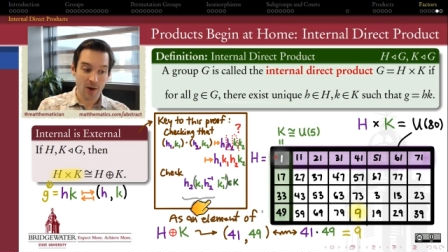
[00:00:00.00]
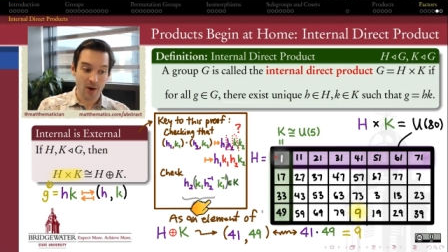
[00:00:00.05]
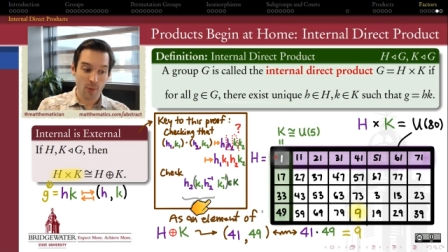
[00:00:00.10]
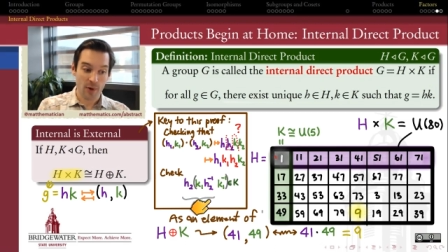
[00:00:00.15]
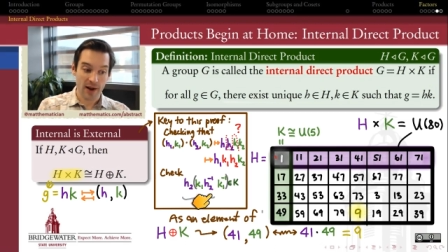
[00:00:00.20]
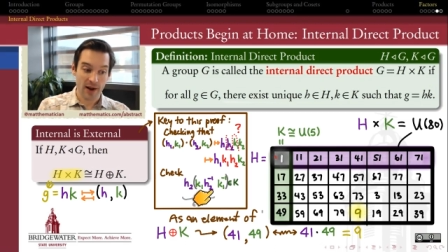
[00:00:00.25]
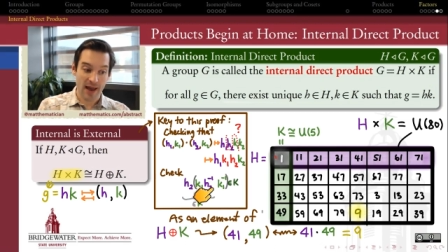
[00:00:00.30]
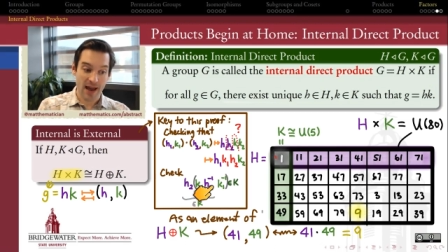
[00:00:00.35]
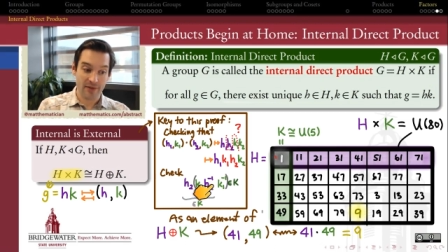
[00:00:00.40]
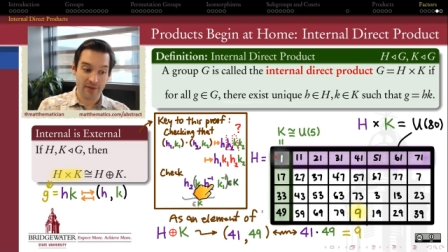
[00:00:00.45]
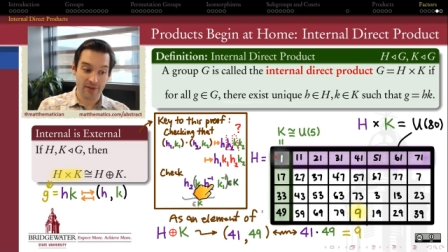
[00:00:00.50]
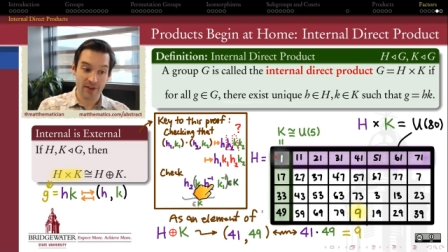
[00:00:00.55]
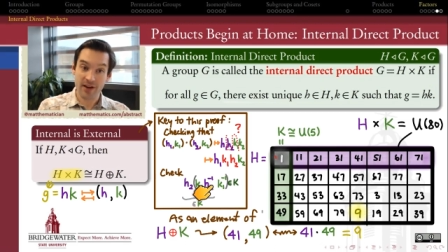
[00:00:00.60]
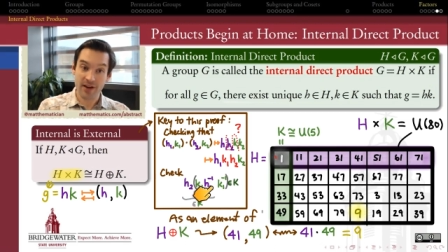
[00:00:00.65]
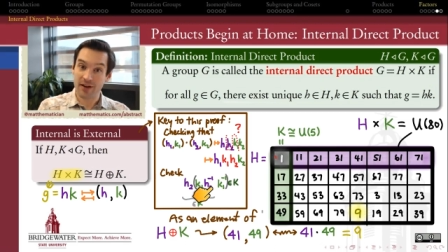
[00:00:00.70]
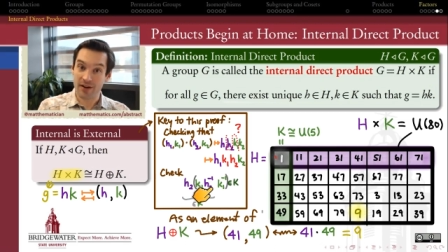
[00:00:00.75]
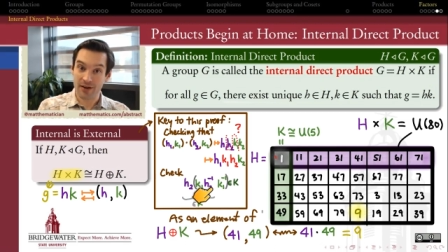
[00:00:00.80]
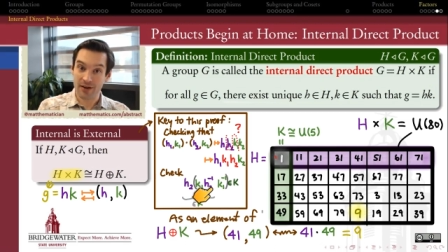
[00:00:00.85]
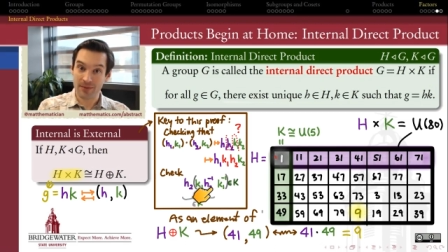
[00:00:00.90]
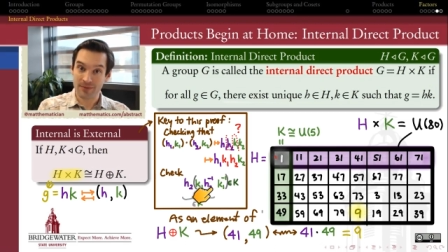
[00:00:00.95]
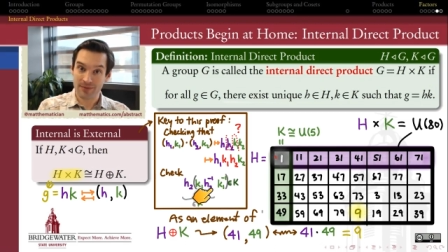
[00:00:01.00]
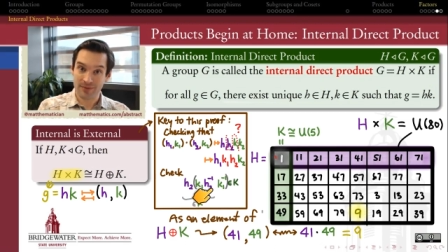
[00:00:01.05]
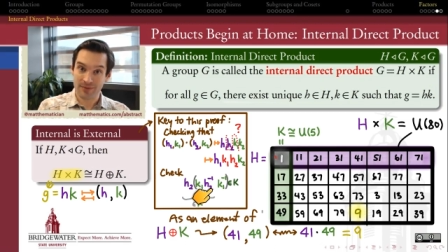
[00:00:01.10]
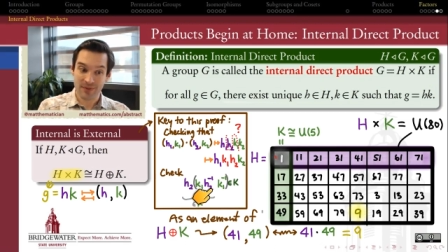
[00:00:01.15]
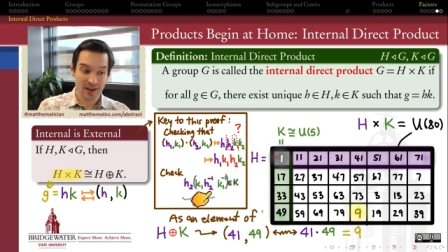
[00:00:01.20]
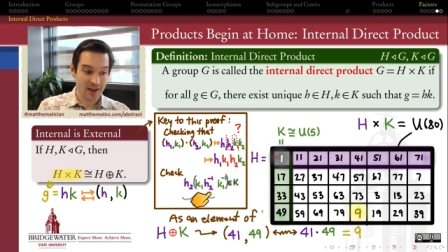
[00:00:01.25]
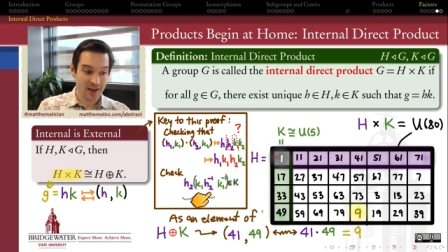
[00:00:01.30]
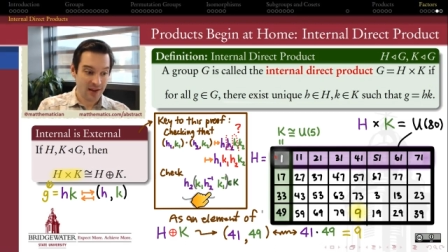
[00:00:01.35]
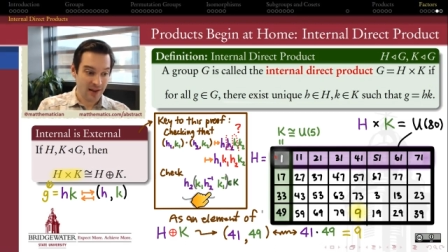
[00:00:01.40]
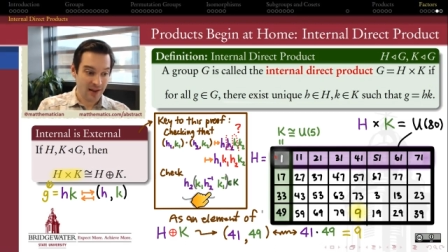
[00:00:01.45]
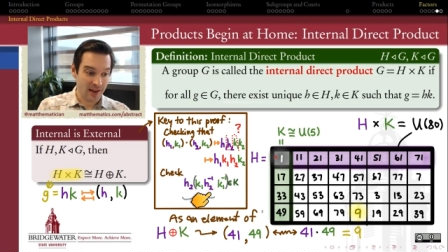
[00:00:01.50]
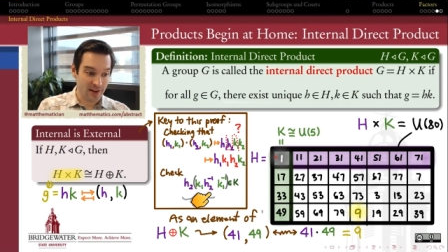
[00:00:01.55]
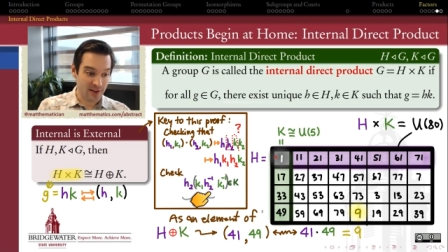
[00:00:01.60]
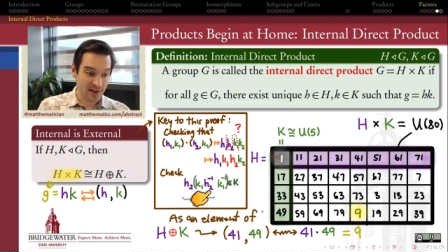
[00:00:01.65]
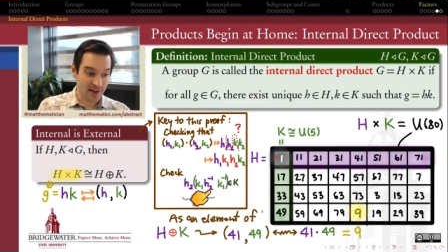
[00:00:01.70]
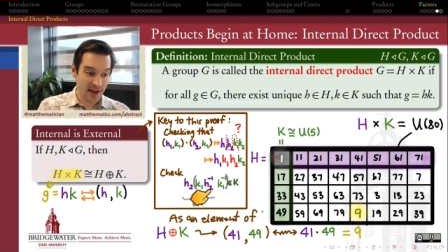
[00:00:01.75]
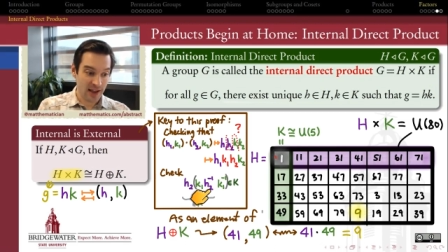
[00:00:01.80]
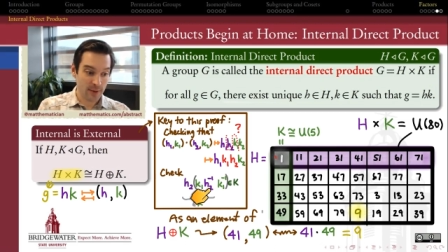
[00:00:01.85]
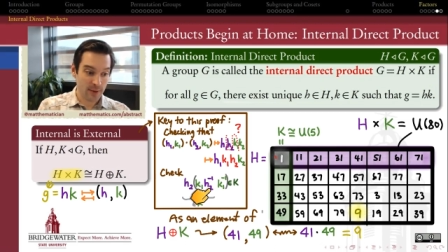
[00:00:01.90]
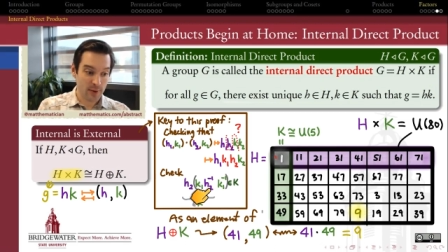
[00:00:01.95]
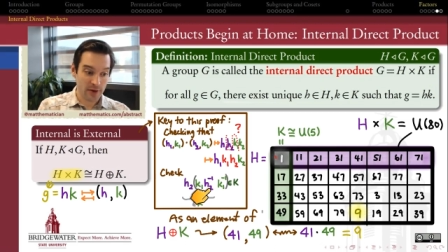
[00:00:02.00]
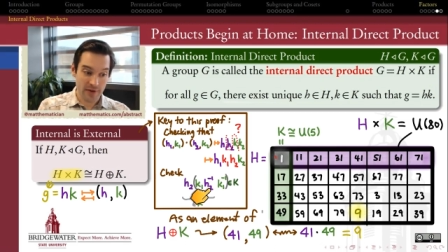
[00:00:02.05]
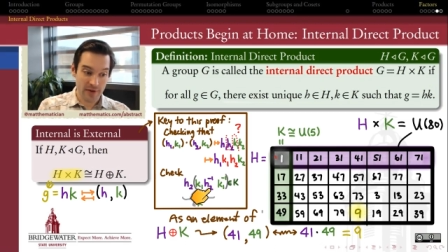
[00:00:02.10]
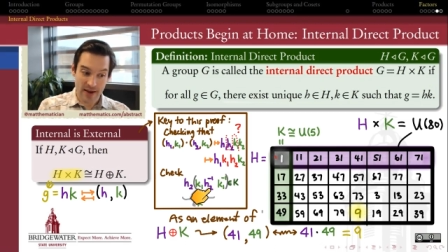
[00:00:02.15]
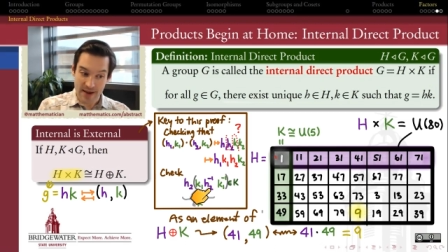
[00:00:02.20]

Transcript: what I have there is an element of